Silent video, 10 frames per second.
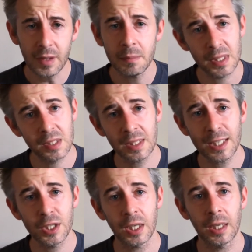Mr.
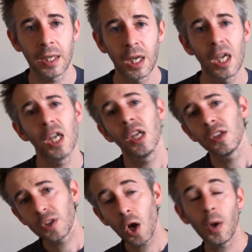Nishi.
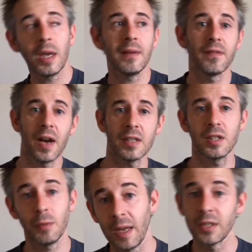So he invites
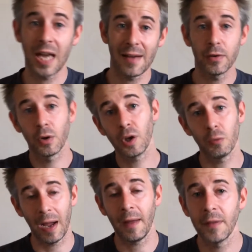her in to have a look
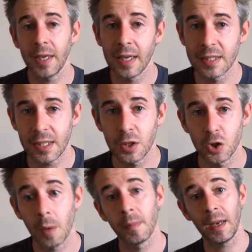around the antique
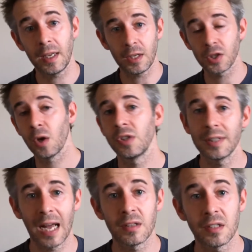shop, and he shows her
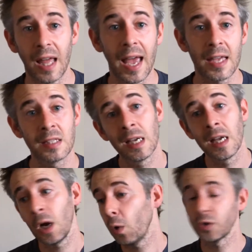downstairs
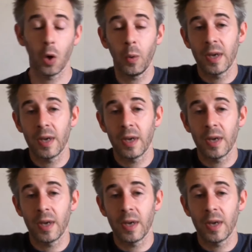to all